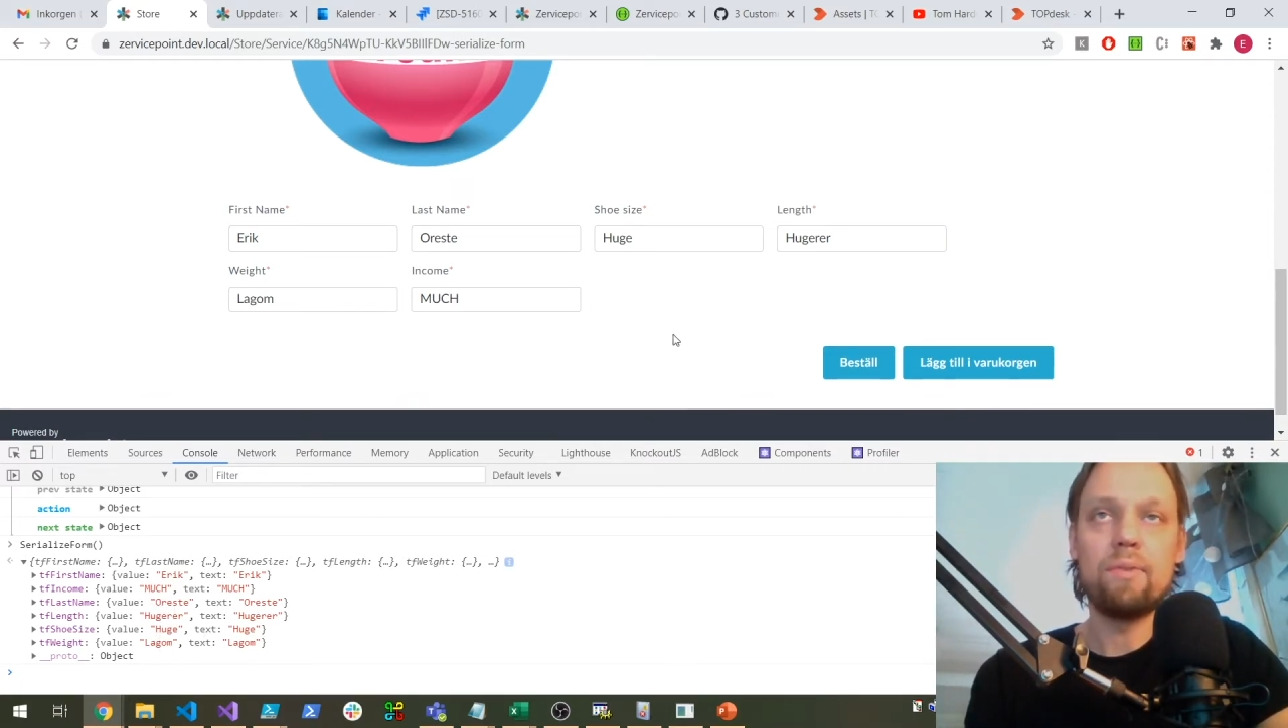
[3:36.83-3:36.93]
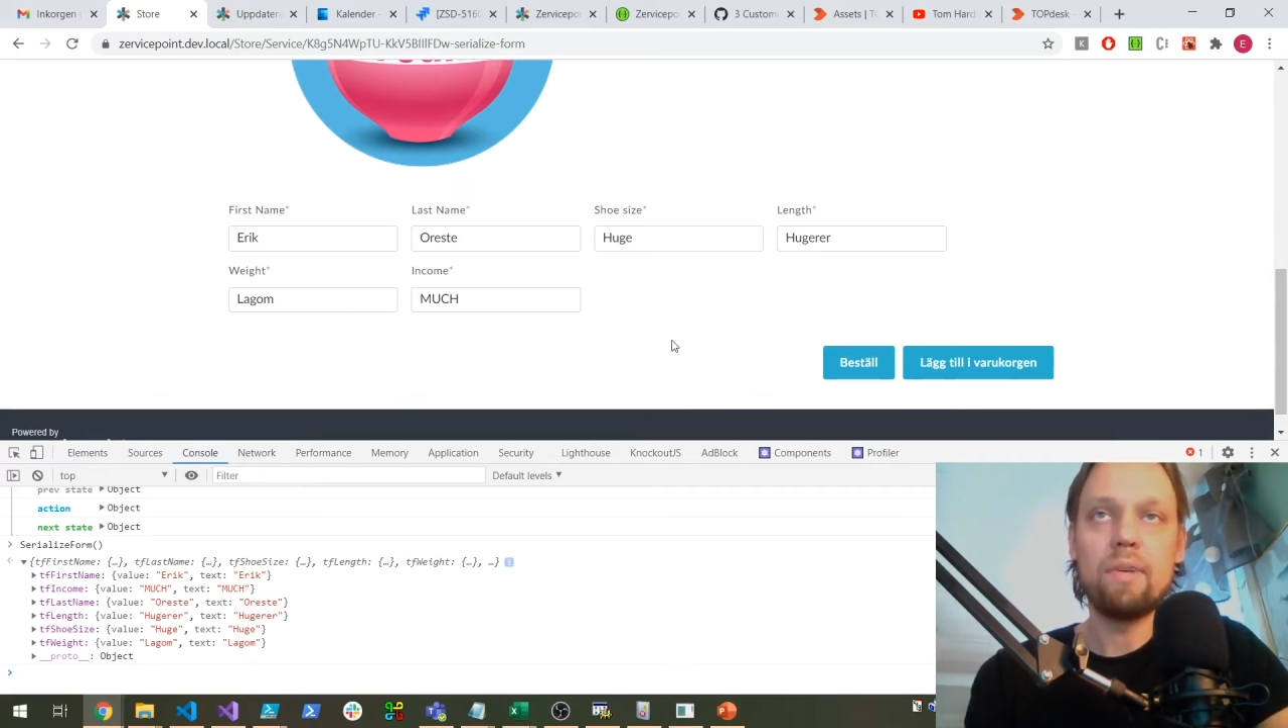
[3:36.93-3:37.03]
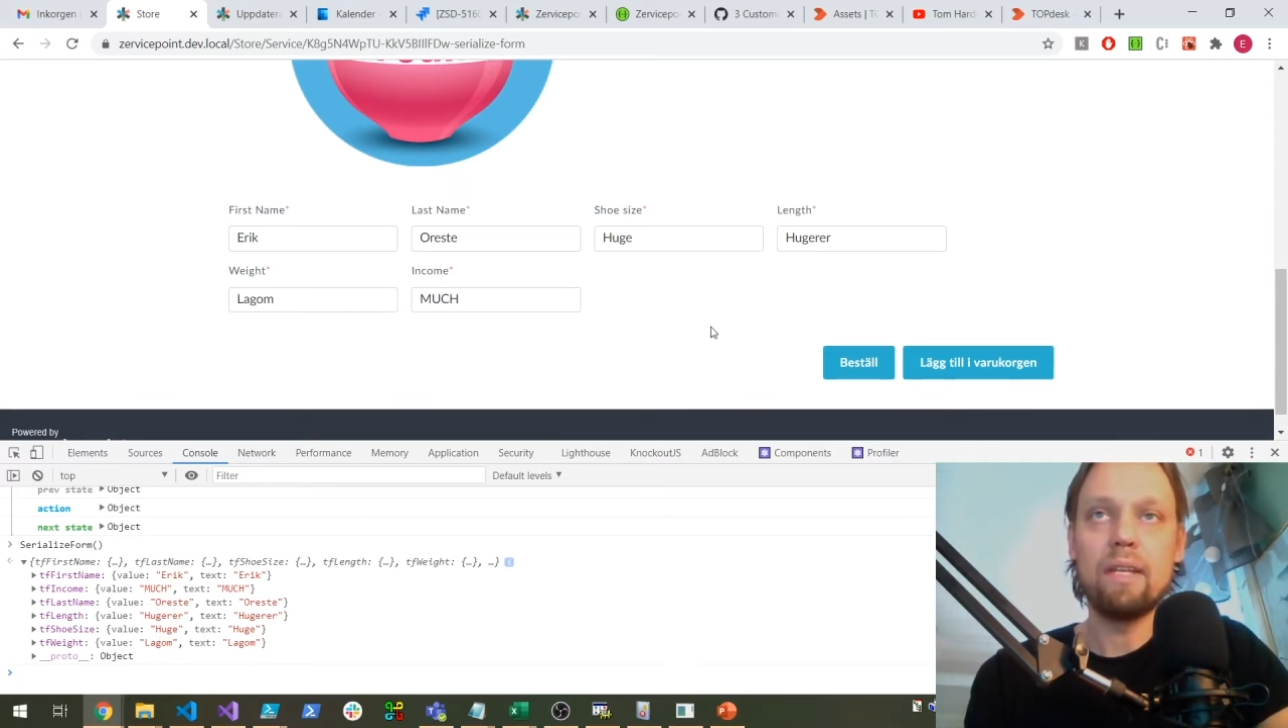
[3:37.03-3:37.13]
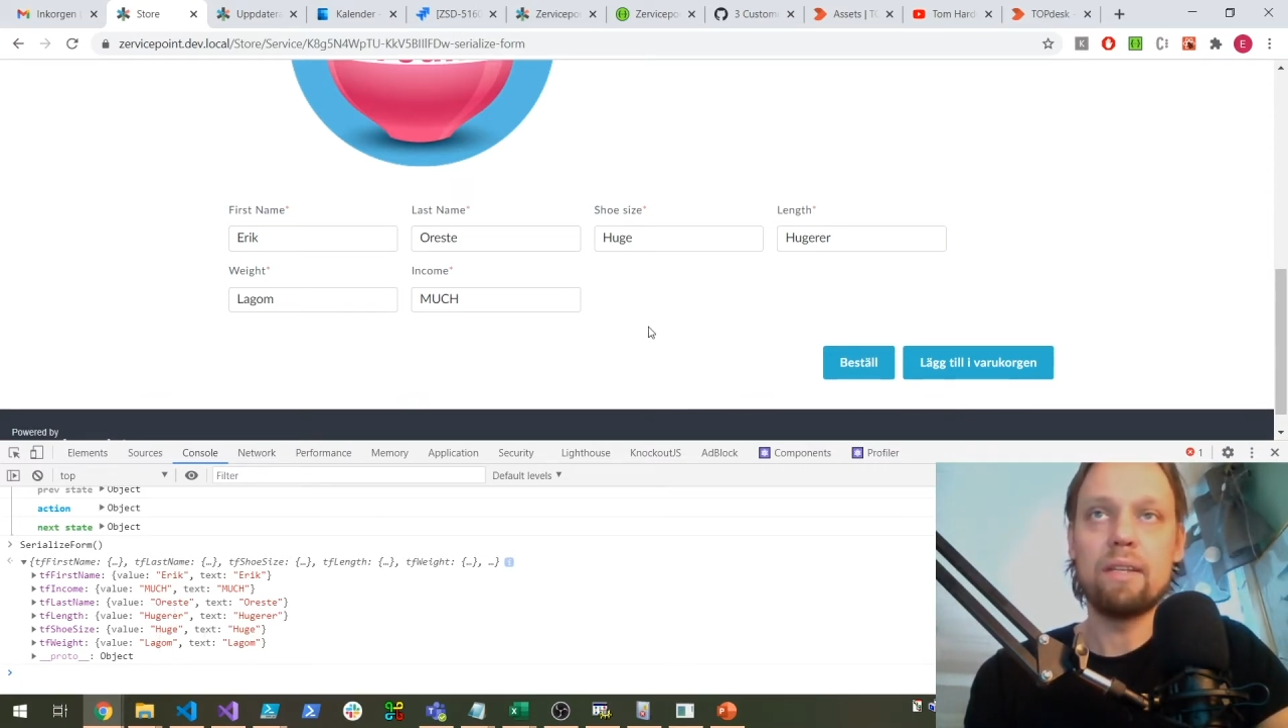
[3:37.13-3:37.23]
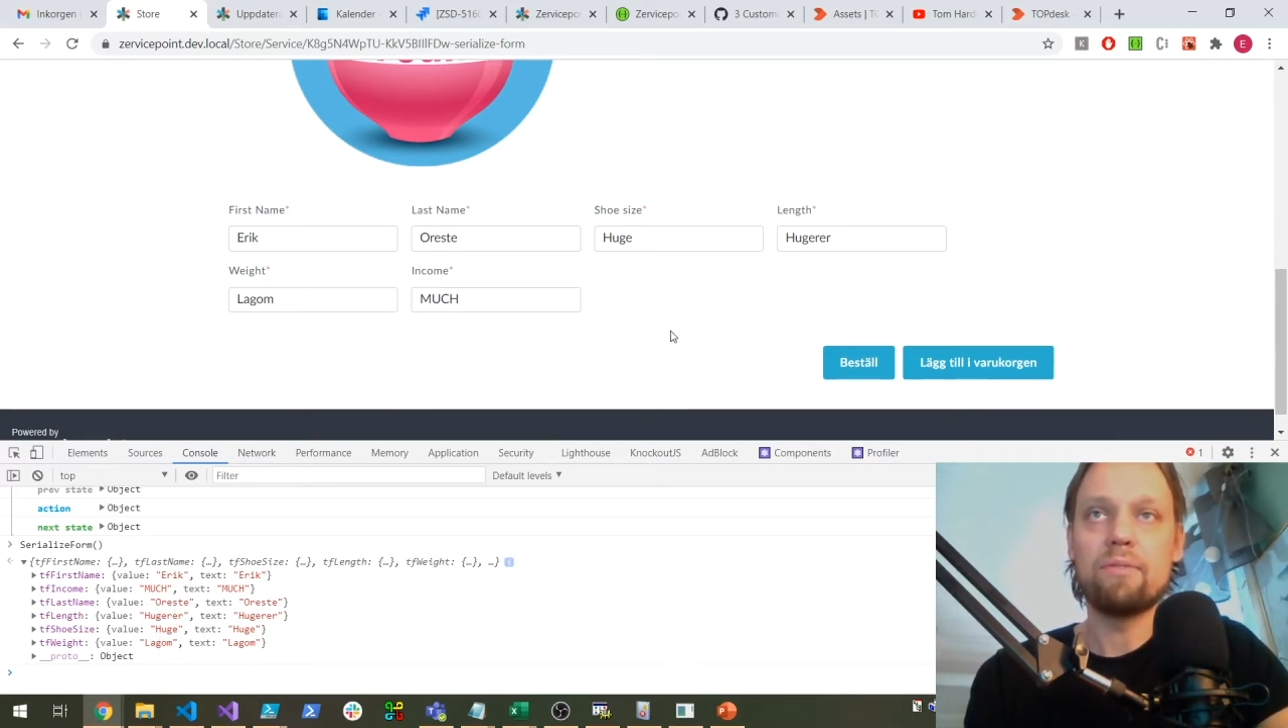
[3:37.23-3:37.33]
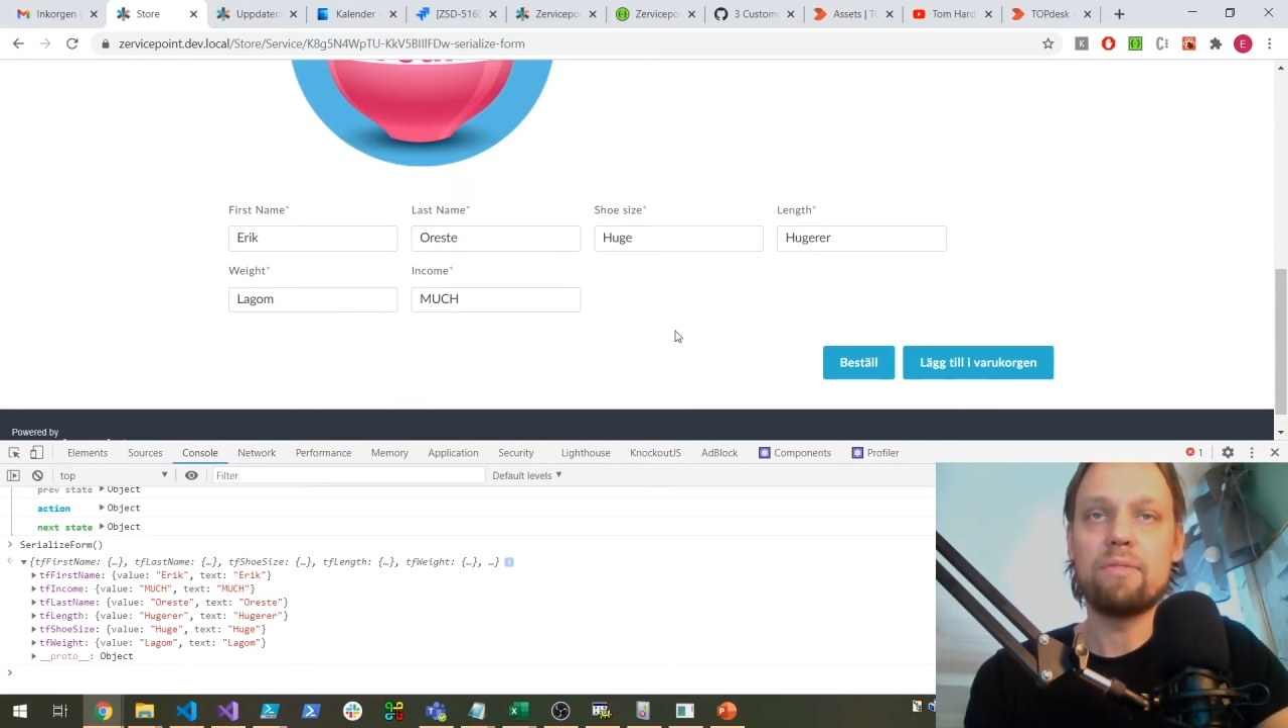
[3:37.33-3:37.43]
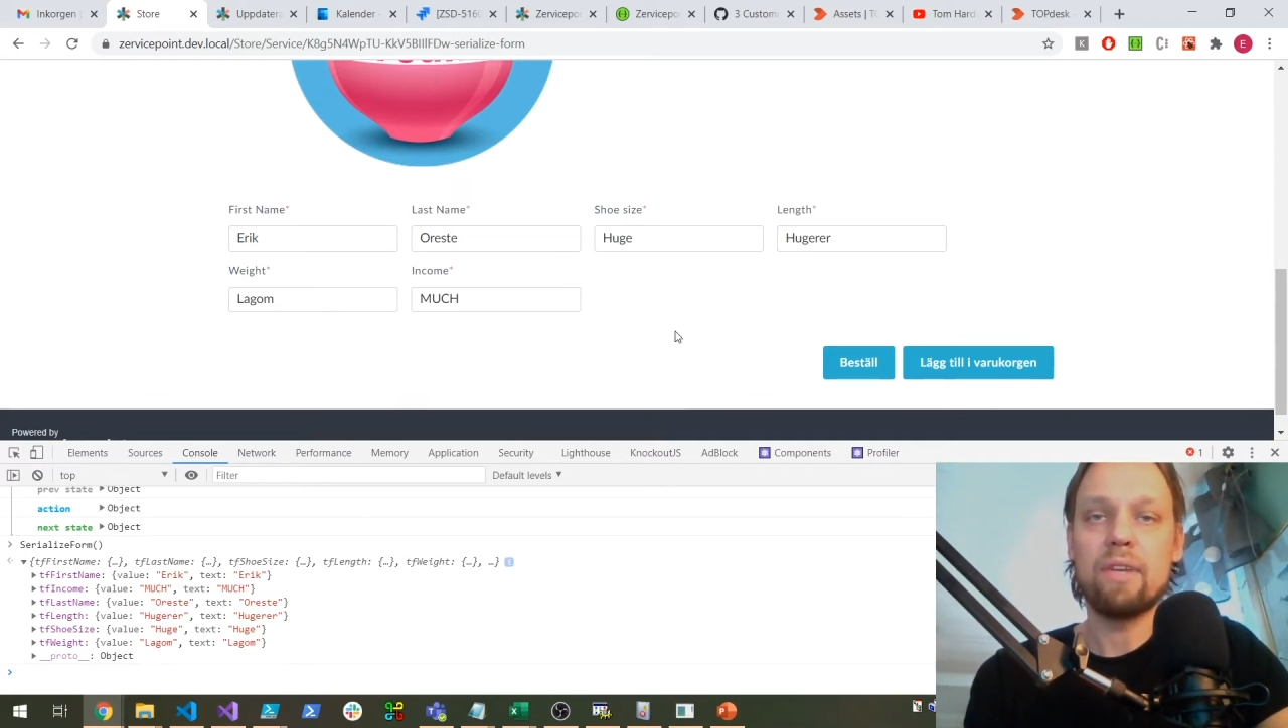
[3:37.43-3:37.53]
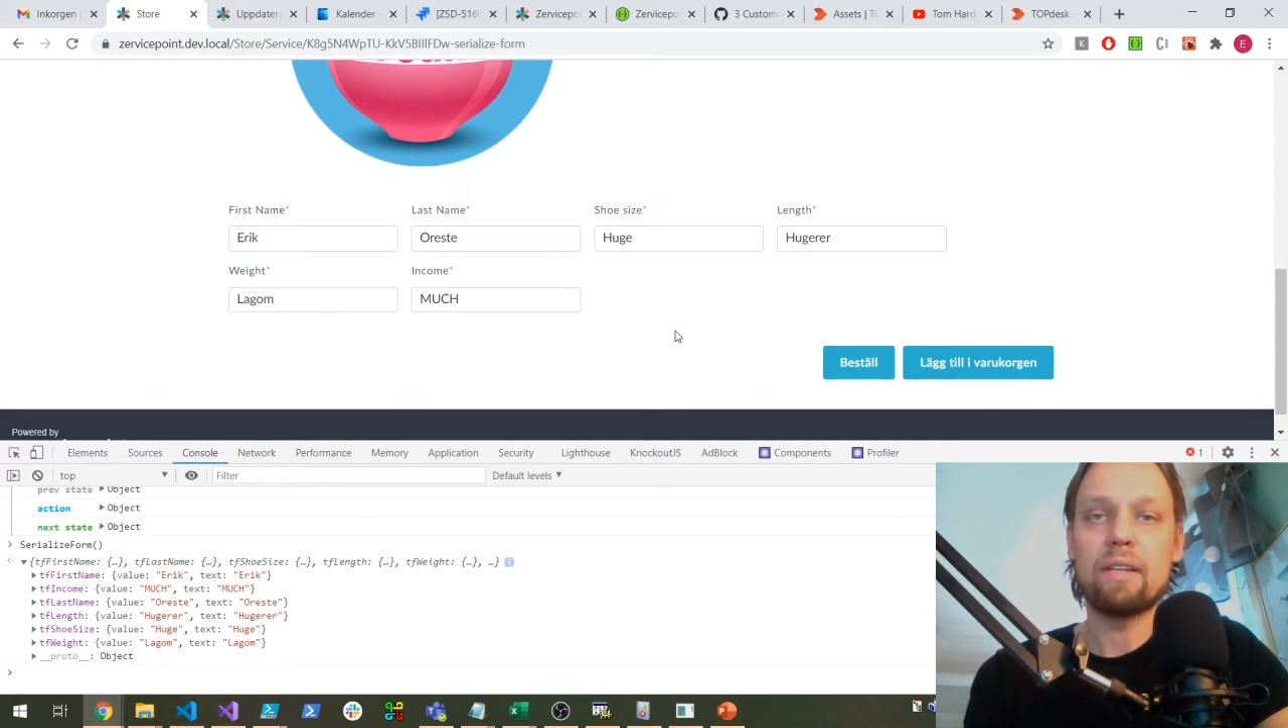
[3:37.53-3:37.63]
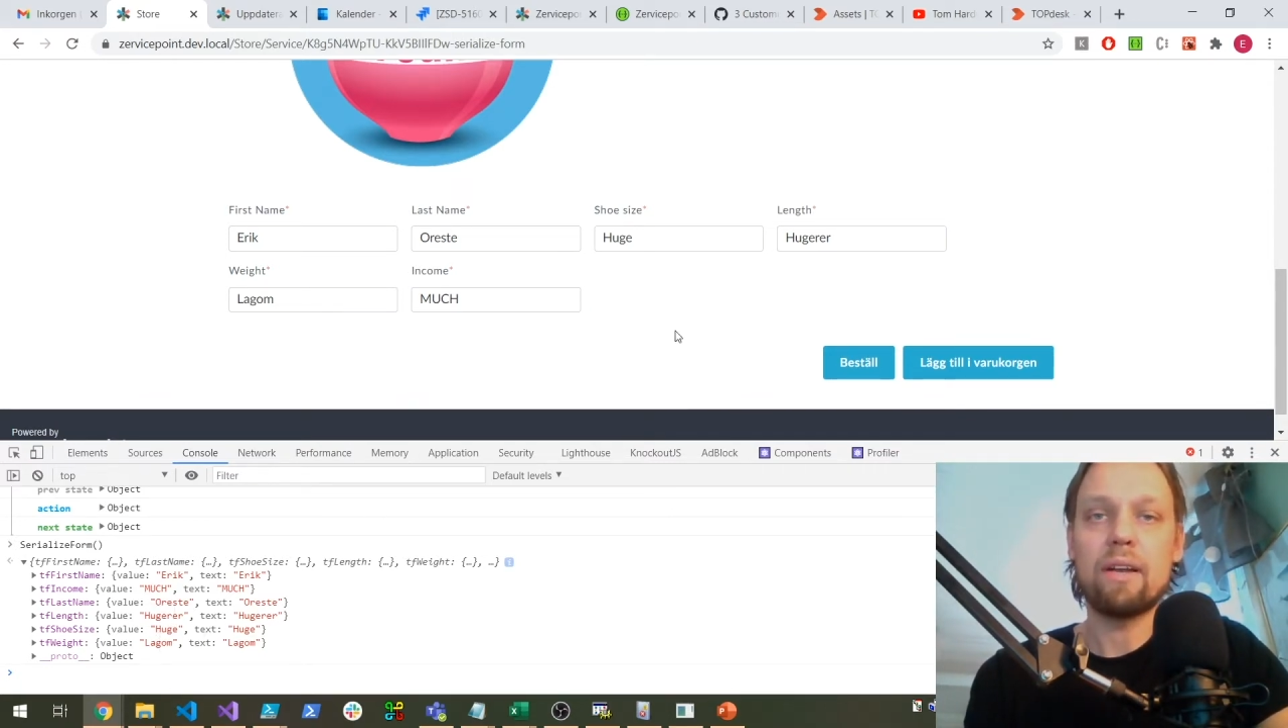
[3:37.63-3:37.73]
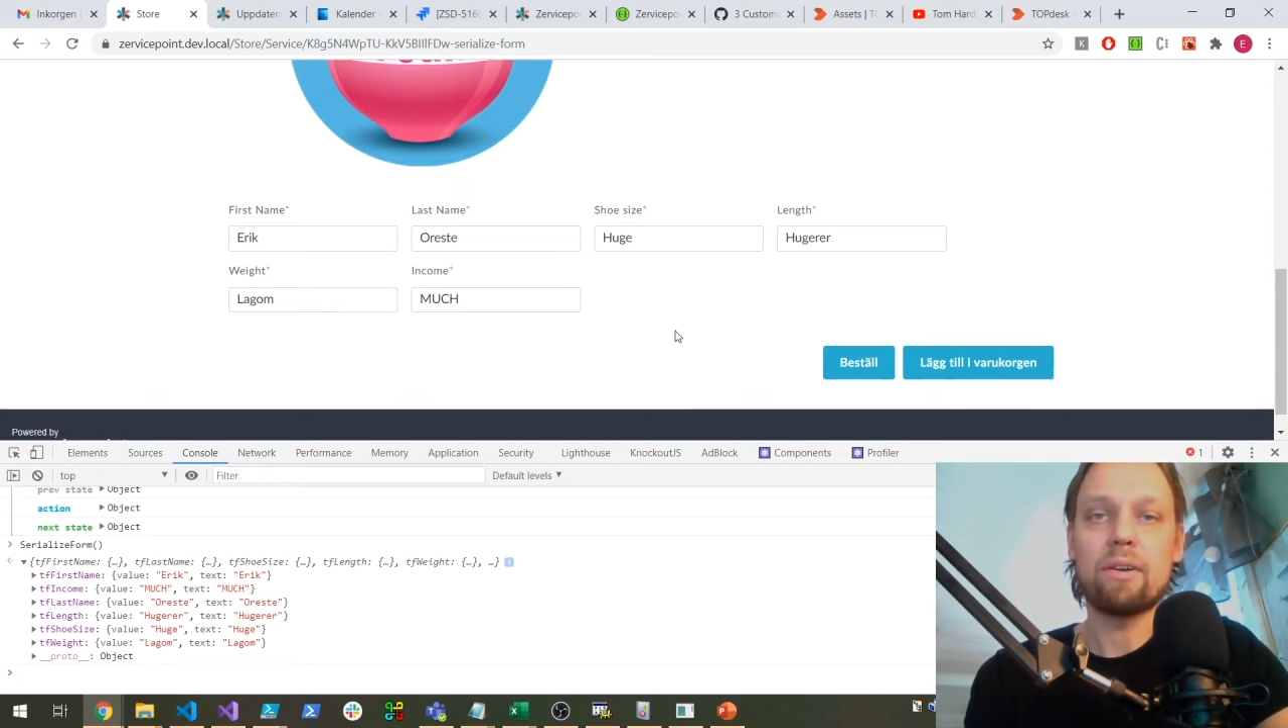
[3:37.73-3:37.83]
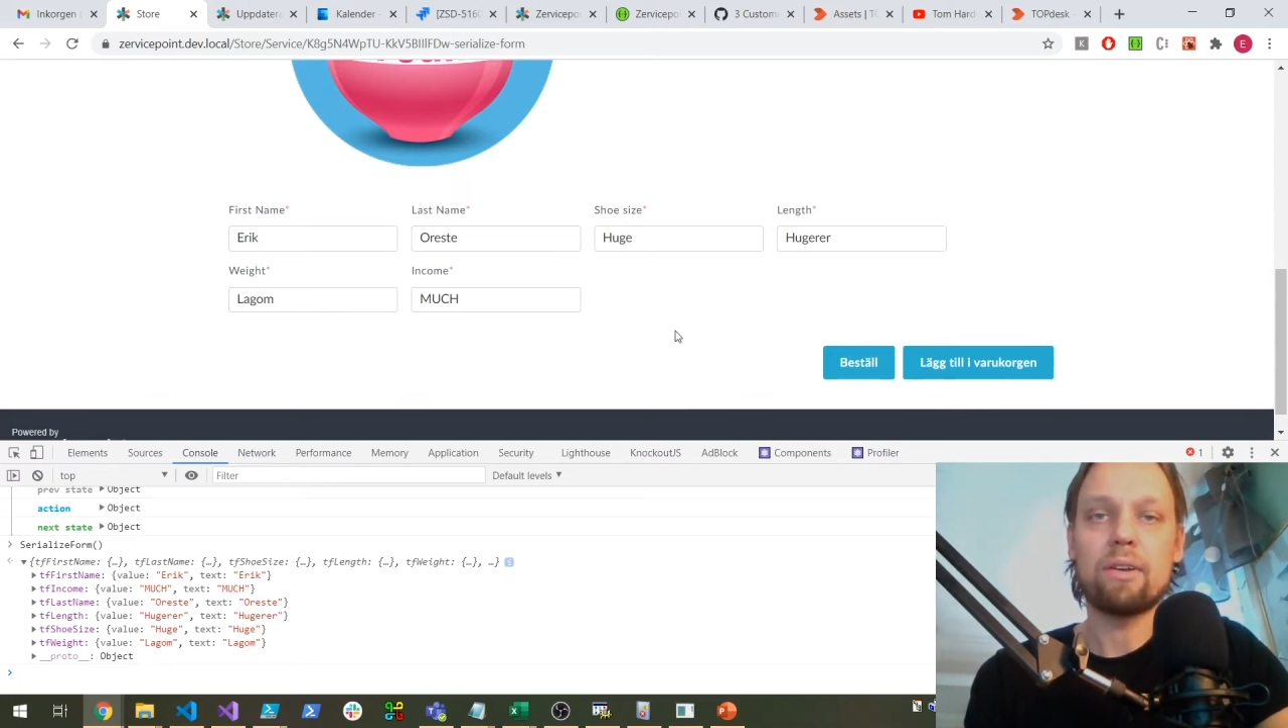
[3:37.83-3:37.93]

hidden field here,